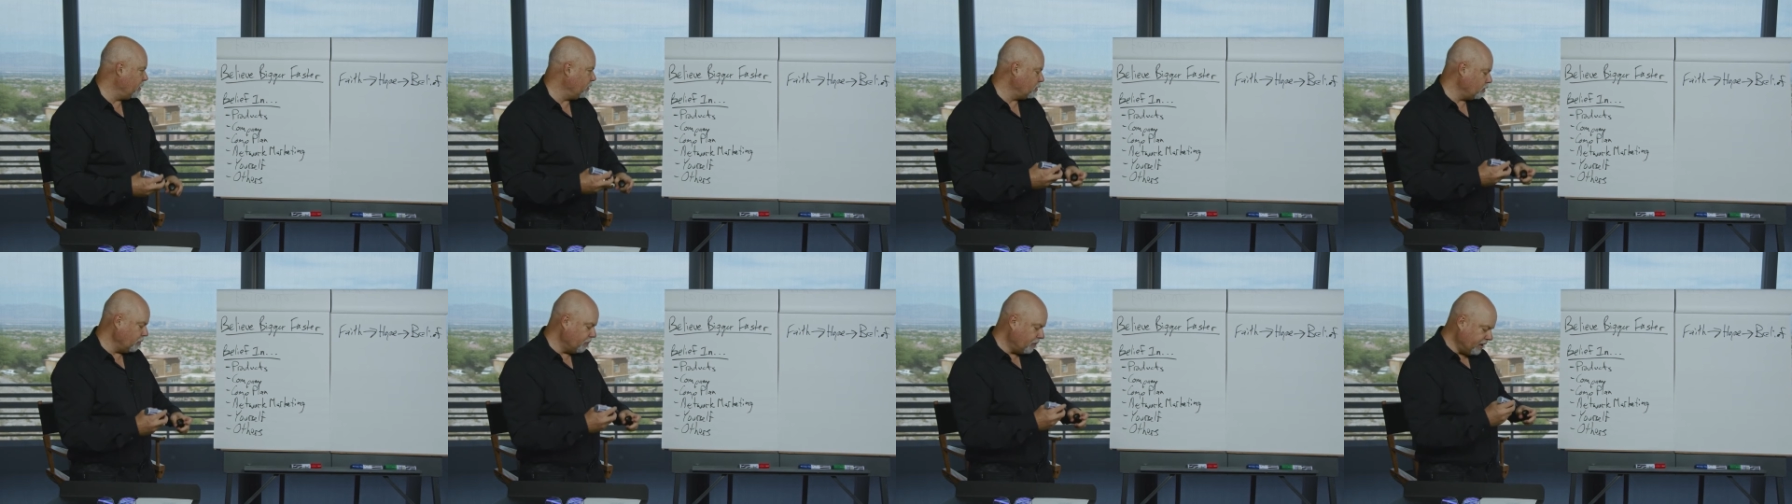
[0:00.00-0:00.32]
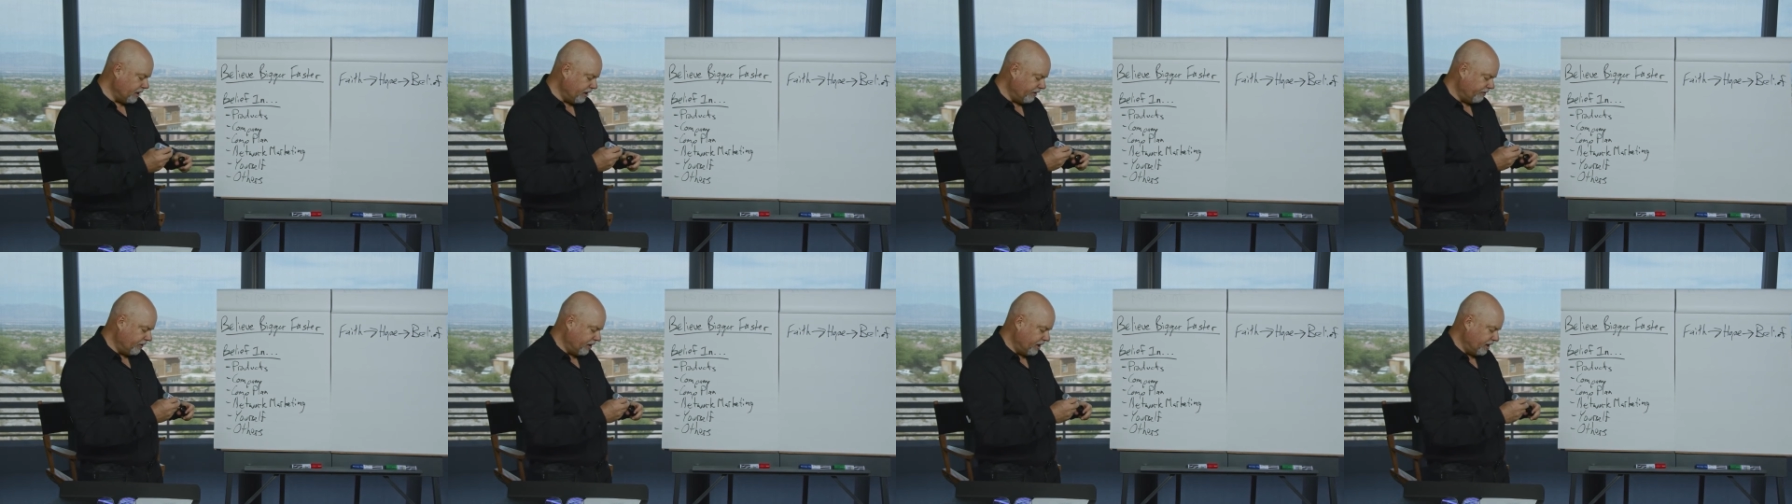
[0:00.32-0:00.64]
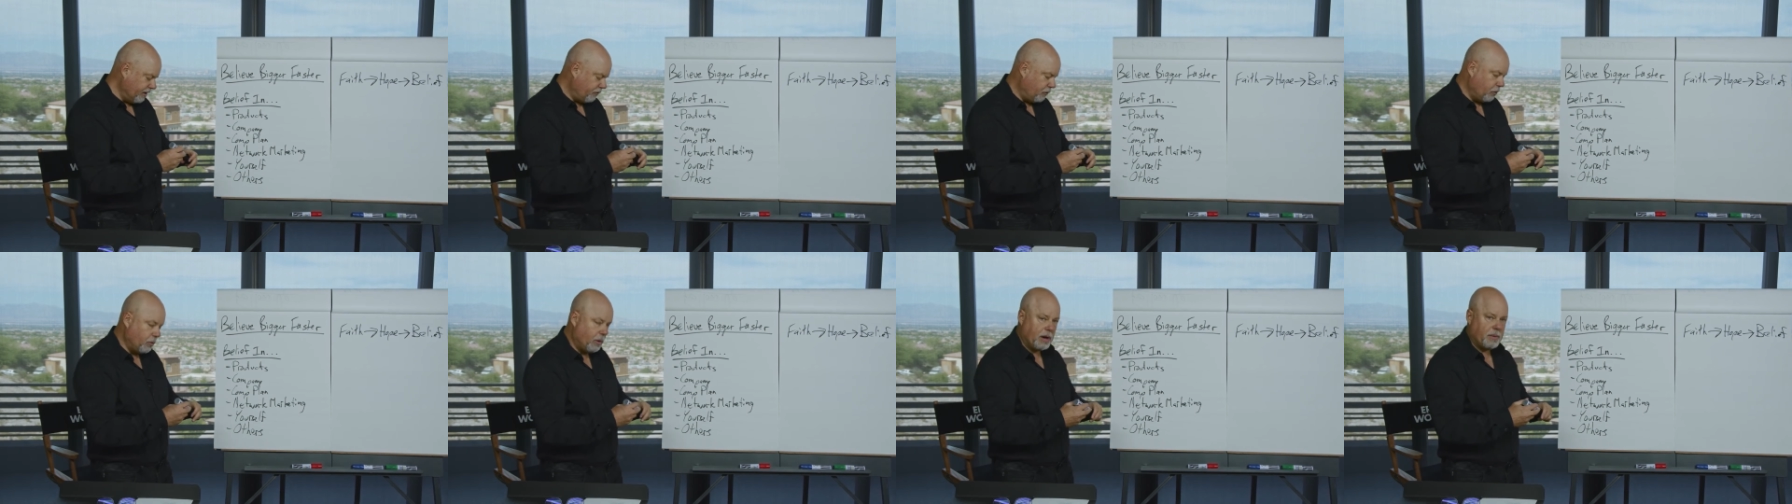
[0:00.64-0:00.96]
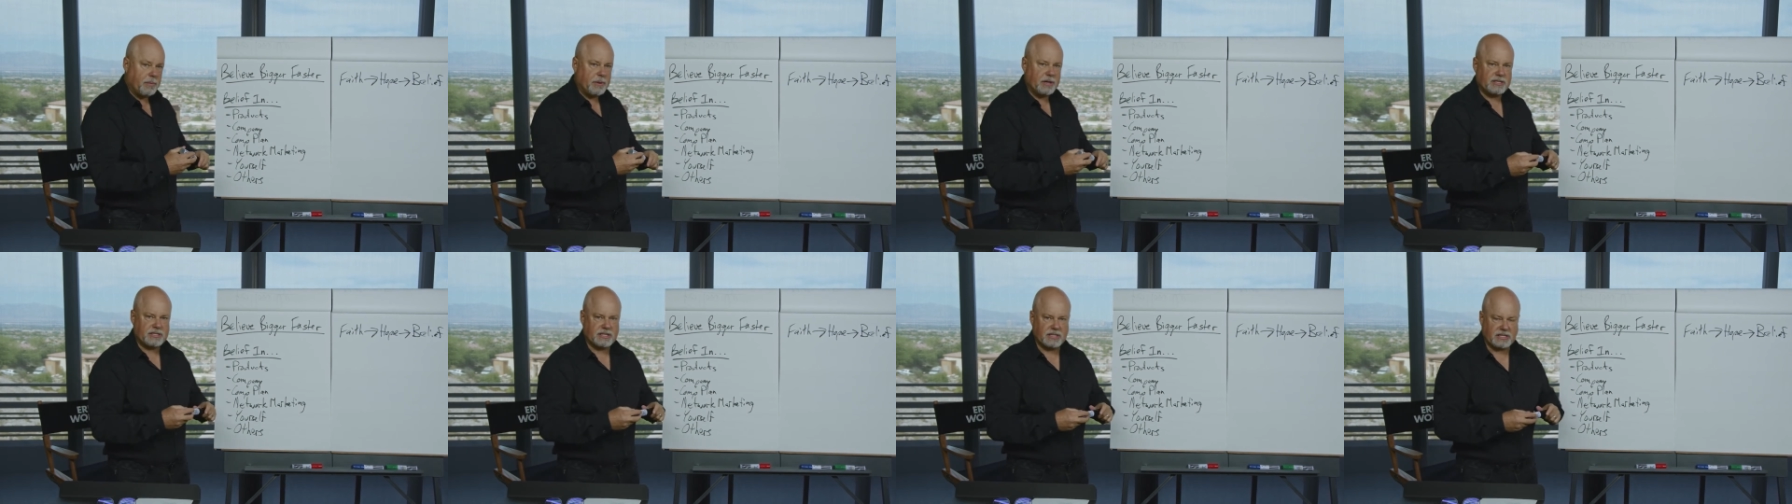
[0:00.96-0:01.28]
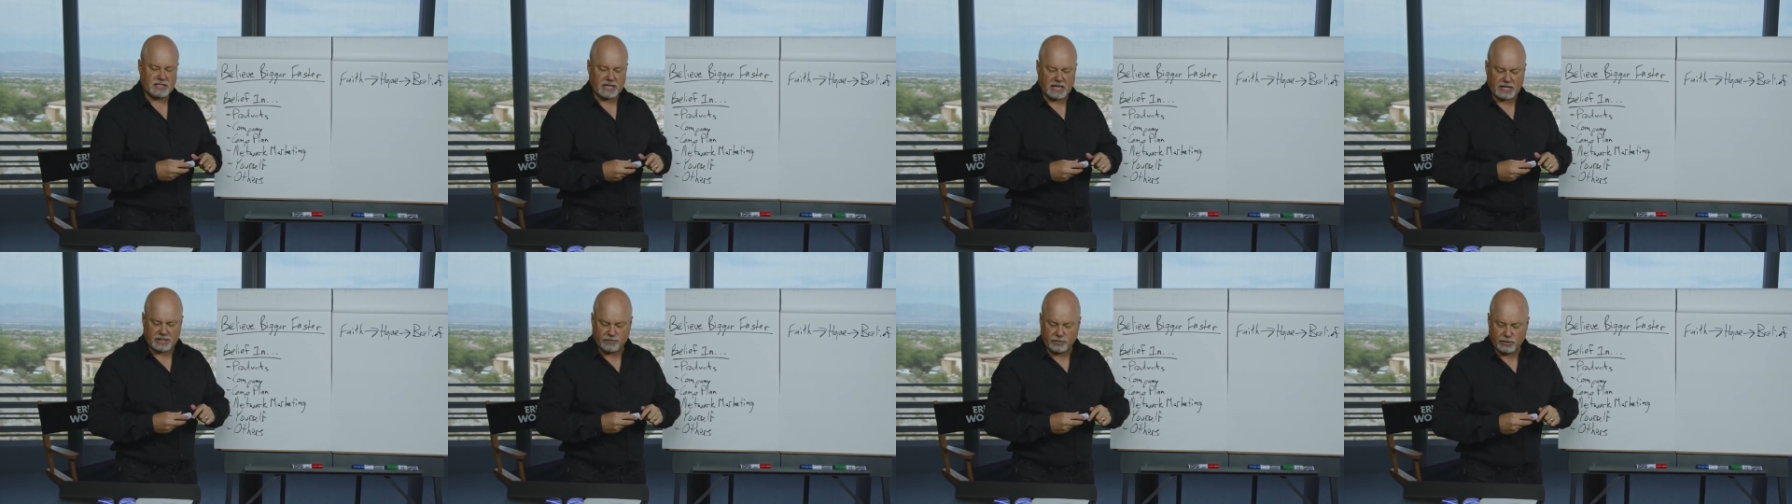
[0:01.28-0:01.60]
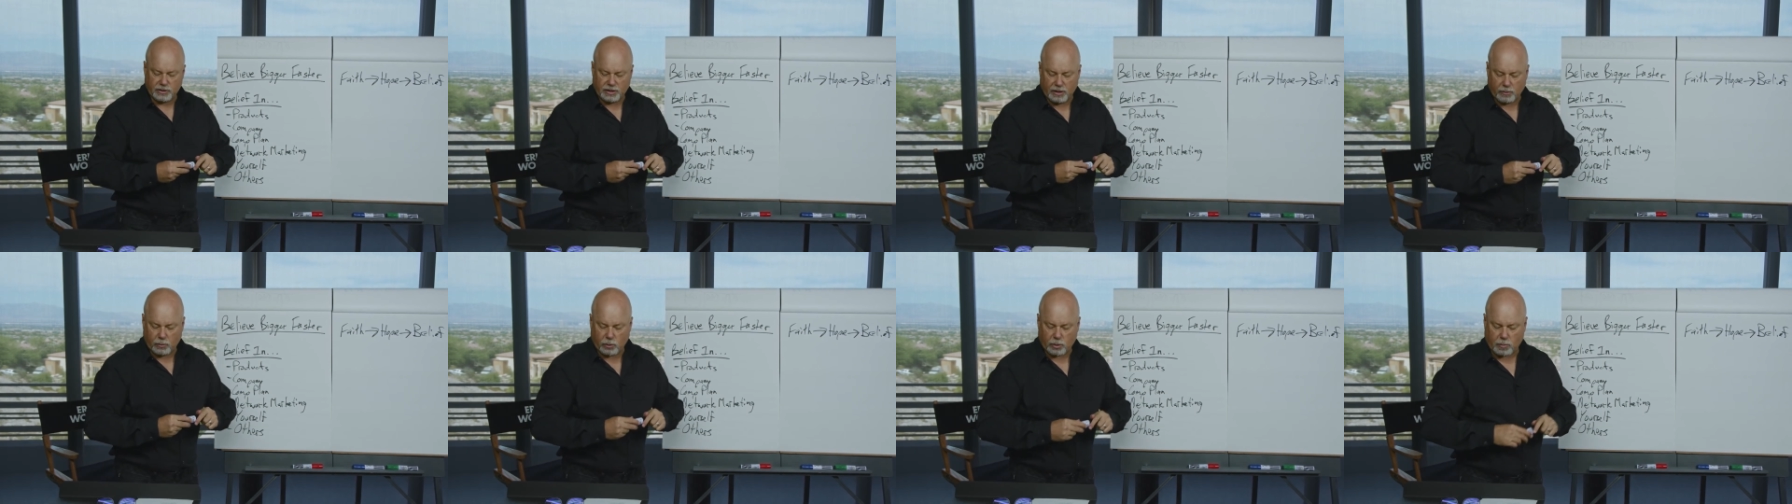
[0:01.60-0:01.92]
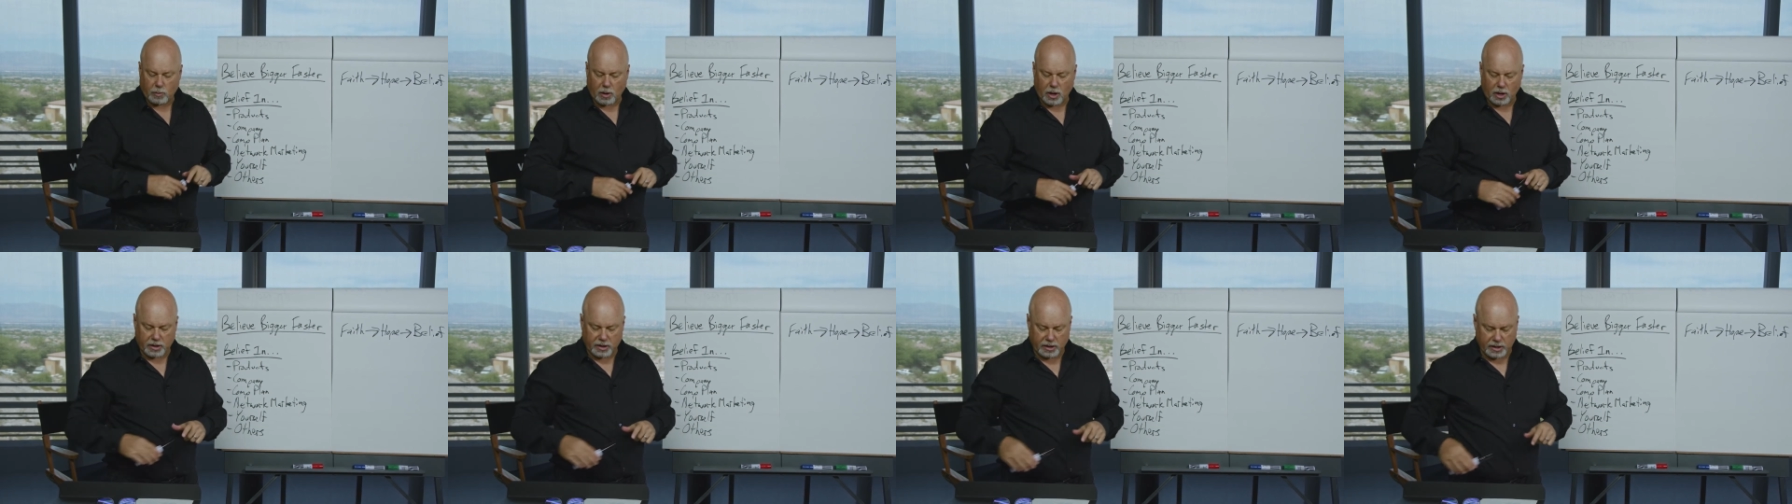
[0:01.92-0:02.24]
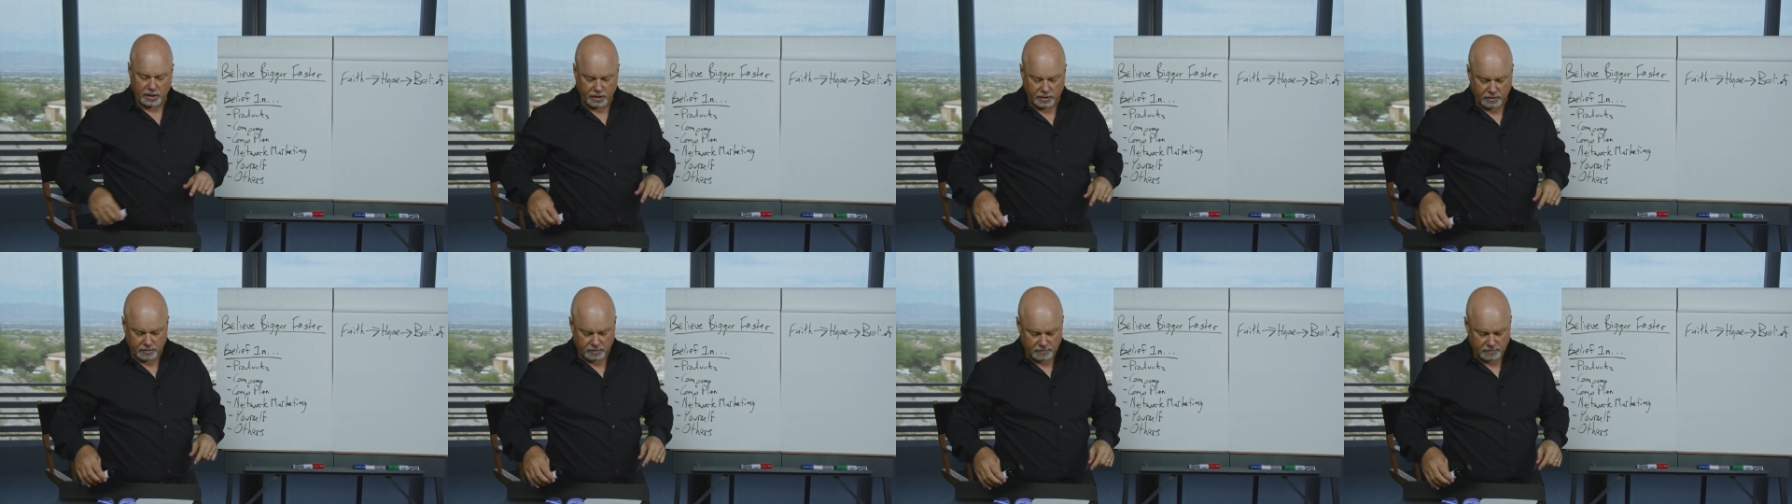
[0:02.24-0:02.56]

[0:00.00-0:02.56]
your belief in if you want to be successful in network marketing.